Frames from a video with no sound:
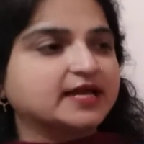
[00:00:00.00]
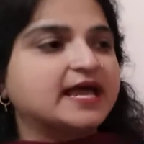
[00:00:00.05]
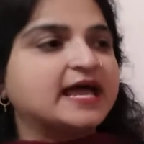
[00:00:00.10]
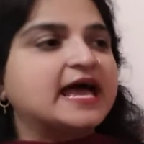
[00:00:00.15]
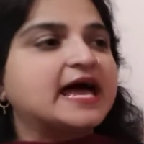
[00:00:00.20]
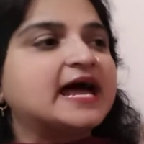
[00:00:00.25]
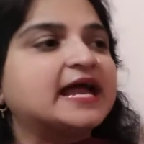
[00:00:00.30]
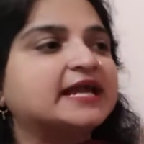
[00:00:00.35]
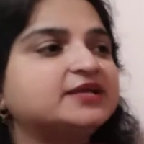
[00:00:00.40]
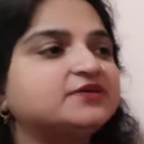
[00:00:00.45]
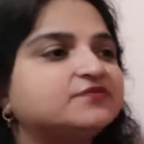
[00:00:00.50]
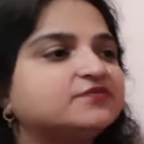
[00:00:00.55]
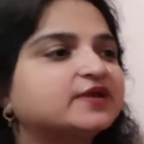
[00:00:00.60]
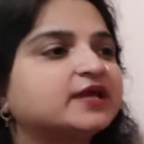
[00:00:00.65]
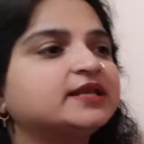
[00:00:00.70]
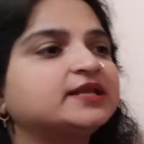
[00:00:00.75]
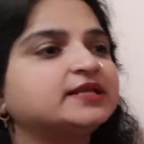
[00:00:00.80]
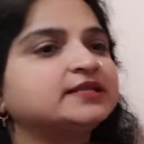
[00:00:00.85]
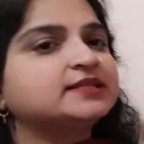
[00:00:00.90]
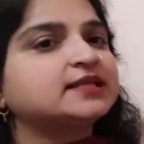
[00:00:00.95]
And
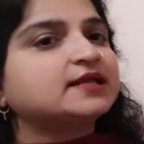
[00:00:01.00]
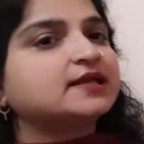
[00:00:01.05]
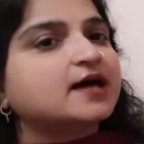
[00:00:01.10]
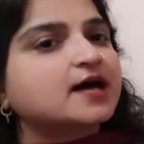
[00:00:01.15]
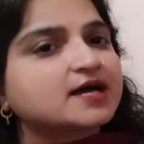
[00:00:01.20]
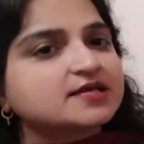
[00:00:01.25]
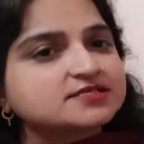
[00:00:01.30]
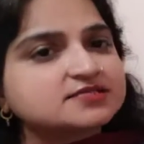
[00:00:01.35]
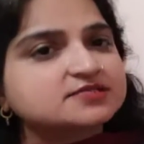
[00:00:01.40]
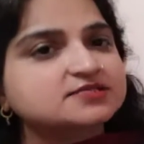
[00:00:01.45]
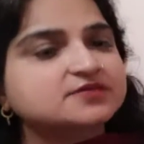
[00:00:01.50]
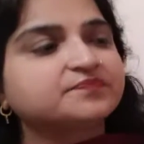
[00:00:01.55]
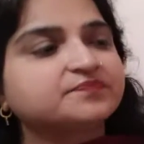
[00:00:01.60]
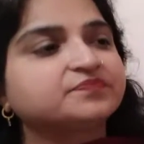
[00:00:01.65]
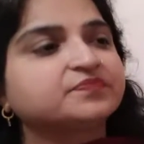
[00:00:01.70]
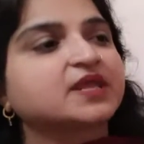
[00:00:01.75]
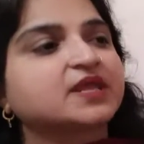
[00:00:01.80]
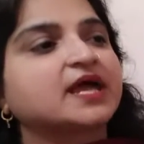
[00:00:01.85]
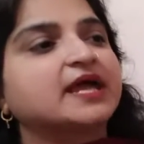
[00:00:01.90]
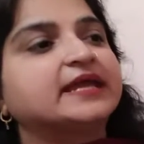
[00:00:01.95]
when in the last,
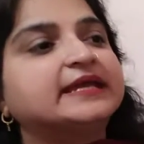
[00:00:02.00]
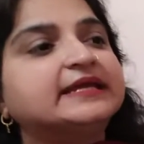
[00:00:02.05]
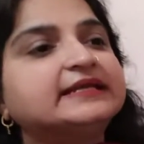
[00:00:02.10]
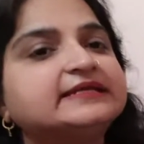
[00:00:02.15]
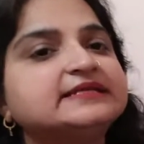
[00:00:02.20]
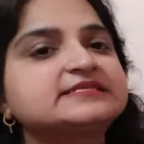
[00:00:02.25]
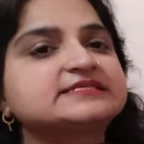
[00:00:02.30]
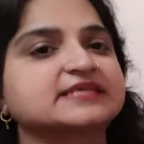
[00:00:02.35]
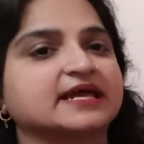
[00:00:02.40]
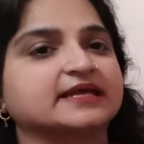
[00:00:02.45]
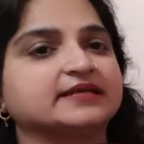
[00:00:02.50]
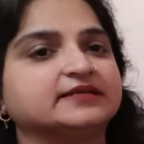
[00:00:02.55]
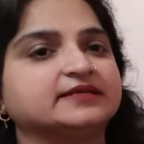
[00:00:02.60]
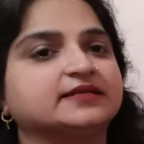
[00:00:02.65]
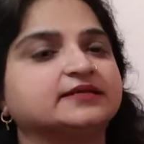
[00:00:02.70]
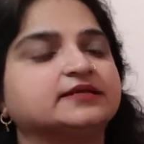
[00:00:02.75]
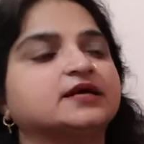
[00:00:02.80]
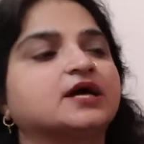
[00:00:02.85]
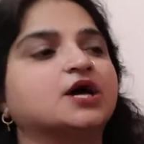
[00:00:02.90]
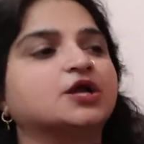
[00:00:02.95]
he
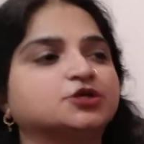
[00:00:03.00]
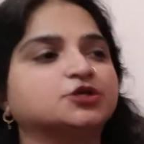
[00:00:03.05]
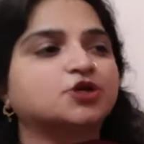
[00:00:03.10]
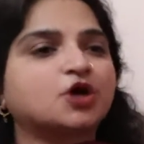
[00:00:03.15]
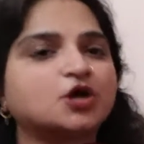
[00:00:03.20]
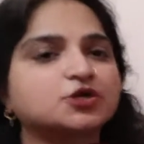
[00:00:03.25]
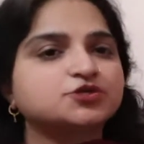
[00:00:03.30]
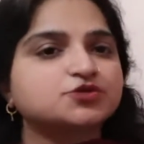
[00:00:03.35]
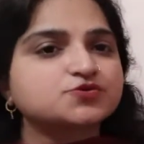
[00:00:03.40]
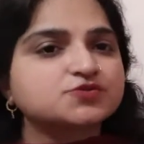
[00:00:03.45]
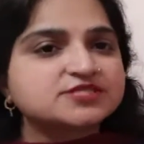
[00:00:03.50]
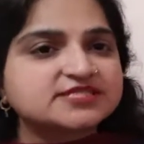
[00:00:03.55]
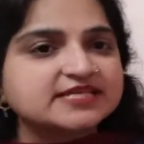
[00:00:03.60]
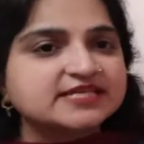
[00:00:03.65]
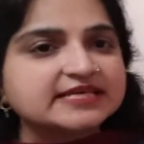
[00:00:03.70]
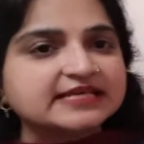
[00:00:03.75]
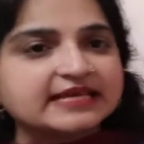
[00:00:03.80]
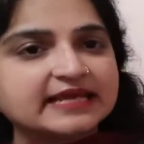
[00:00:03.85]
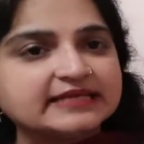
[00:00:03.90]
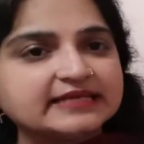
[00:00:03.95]
decided not to
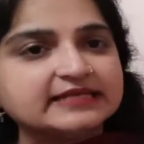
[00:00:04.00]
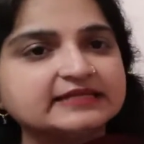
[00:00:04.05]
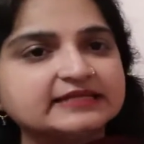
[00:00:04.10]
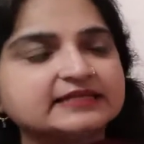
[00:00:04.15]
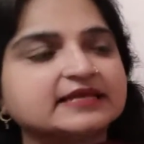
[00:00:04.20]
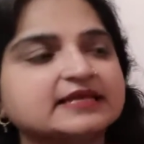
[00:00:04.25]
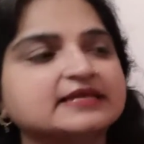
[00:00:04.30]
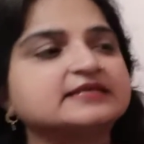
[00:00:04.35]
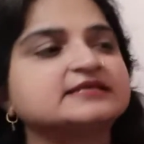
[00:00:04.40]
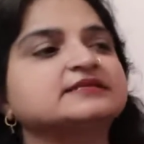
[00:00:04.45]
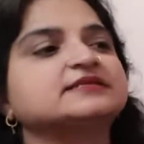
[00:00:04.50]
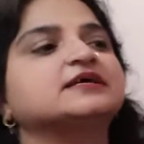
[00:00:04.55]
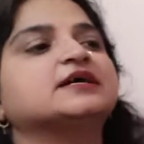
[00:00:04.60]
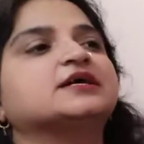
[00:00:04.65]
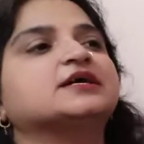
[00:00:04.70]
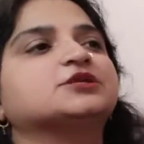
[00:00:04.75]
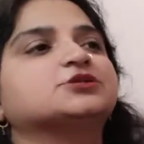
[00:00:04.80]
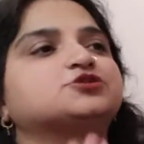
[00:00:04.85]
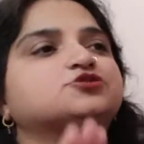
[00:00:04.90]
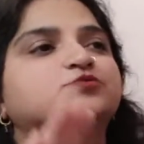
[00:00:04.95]
steal anything,
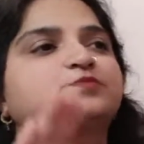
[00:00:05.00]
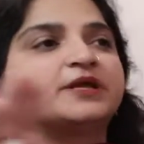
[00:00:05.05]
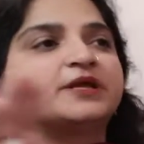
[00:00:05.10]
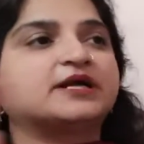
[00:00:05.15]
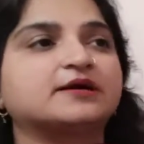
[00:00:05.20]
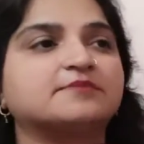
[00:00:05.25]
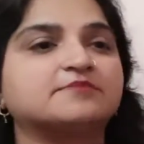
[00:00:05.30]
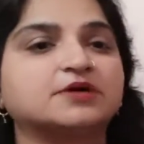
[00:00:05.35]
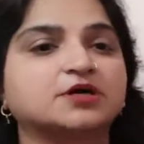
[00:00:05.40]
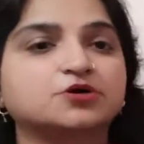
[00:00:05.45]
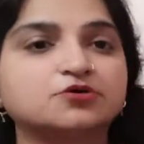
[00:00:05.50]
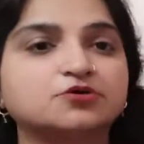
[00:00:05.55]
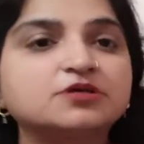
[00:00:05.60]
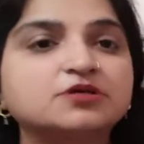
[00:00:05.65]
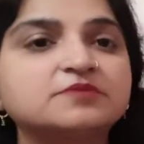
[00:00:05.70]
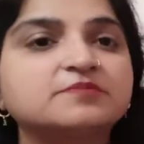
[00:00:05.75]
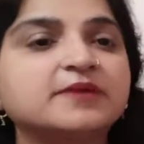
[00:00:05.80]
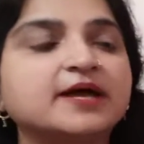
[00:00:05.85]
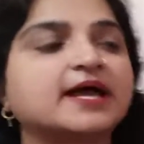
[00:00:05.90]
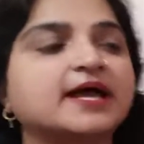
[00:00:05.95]
to become a
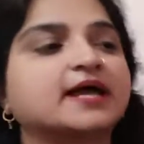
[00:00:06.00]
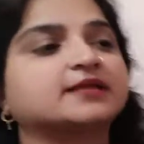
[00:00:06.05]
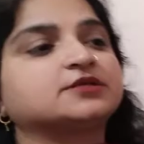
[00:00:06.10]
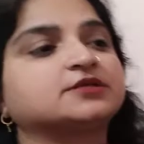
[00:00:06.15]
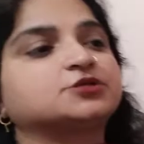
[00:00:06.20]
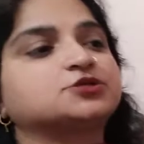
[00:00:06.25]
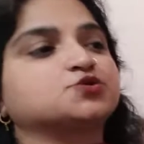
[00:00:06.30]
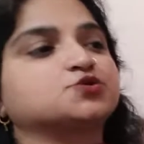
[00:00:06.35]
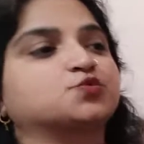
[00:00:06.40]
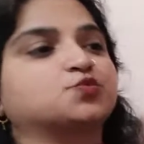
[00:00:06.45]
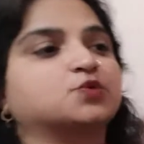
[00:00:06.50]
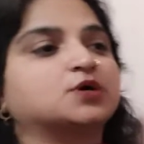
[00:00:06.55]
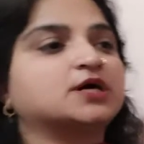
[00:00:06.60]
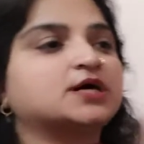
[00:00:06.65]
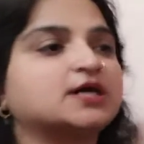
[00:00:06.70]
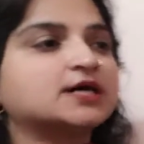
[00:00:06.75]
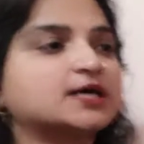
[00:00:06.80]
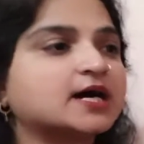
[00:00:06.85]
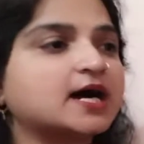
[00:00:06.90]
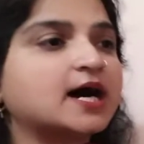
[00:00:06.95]
good man, to
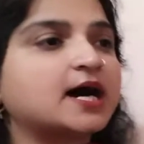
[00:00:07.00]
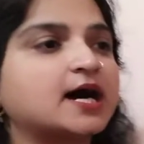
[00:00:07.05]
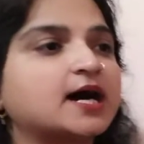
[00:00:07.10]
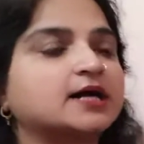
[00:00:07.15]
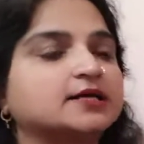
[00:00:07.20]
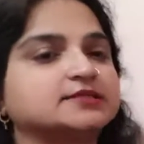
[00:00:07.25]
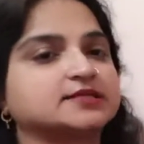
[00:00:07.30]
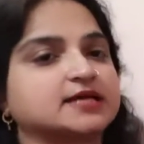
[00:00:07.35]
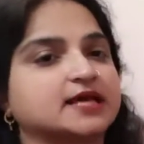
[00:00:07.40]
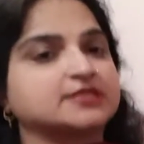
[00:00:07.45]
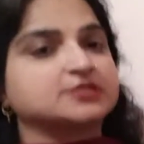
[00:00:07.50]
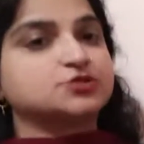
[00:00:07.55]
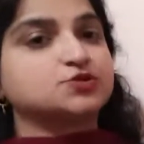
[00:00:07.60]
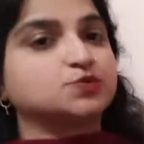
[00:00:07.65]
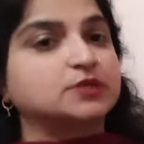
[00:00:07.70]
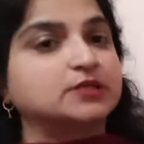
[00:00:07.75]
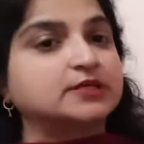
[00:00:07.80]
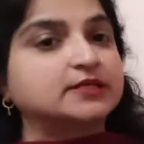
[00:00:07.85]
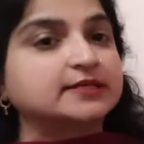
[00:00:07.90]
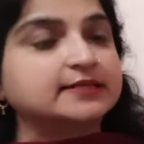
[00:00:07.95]
work hard and
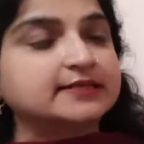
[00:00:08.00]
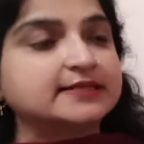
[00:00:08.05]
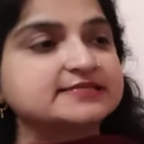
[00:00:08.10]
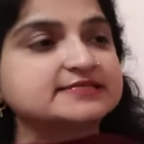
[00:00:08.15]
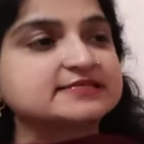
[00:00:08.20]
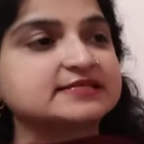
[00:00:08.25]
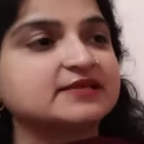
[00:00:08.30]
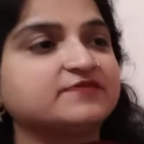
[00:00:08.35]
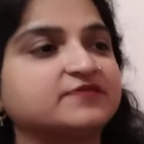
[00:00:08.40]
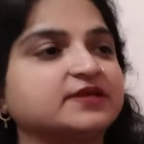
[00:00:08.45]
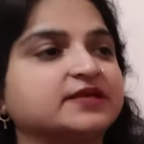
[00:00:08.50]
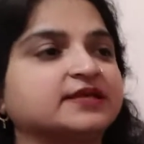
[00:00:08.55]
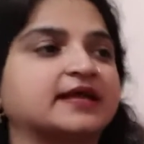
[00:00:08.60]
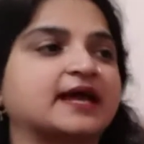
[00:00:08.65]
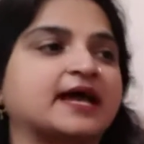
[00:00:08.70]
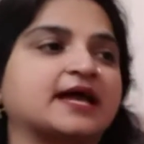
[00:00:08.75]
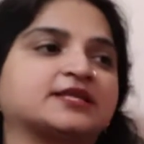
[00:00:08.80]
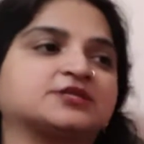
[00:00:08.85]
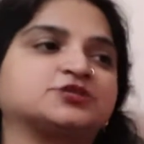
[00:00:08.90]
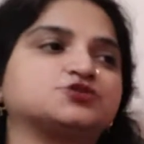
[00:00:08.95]
to earn his living
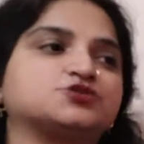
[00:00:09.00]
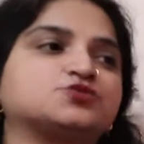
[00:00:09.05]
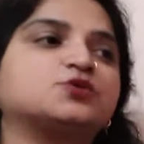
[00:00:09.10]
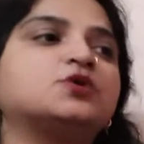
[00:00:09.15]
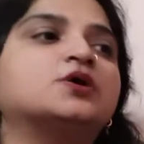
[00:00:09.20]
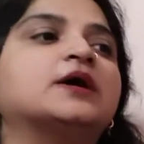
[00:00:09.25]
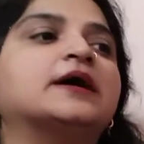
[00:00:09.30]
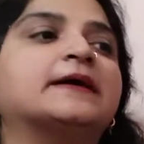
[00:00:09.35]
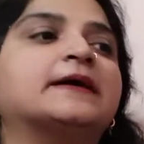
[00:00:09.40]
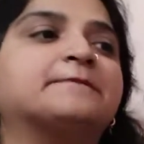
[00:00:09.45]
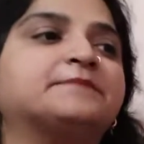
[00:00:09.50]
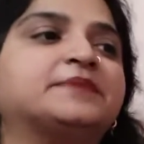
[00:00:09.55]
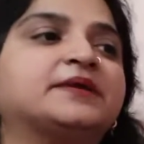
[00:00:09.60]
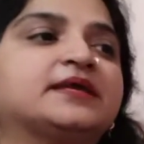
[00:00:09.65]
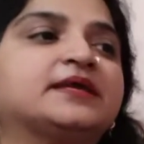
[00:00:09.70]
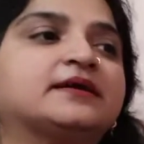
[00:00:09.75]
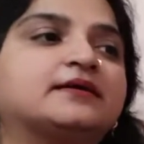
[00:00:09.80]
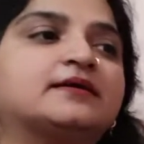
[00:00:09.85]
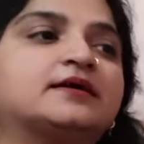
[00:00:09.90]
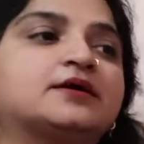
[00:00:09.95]
and to
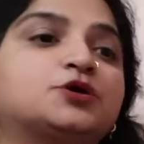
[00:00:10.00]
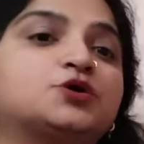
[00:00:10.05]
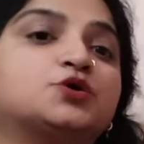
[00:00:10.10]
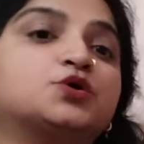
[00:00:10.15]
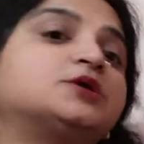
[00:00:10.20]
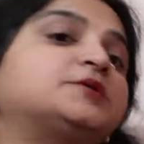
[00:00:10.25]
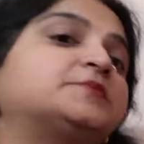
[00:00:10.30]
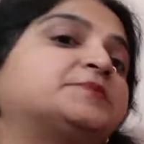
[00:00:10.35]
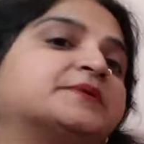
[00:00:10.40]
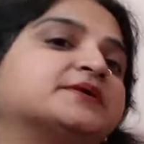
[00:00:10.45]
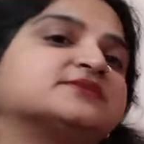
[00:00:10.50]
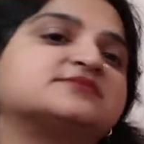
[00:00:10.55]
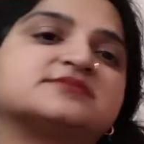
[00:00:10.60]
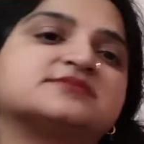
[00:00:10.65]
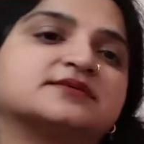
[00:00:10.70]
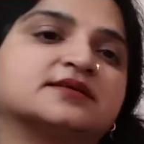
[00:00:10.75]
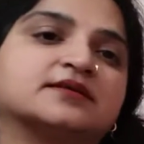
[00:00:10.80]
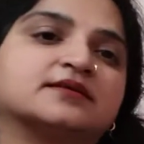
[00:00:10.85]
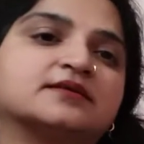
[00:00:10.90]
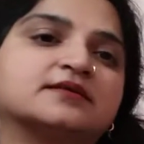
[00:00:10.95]
be a good
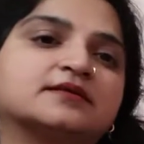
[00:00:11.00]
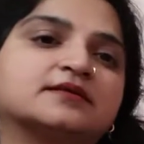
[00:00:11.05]
person.